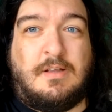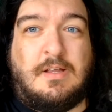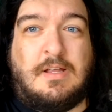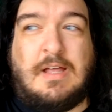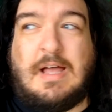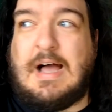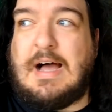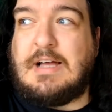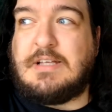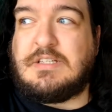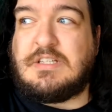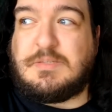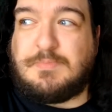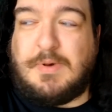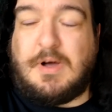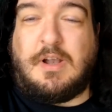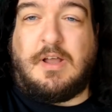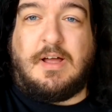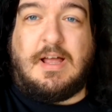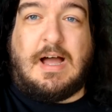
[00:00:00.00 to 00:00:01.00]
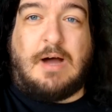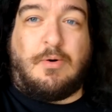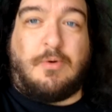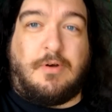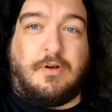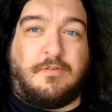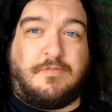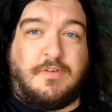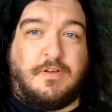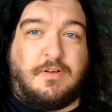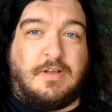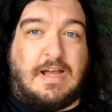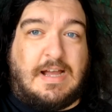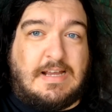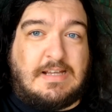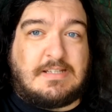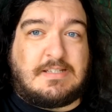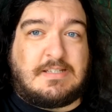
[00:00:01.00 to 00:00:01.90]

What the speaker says: has a spotlight hour in a few days.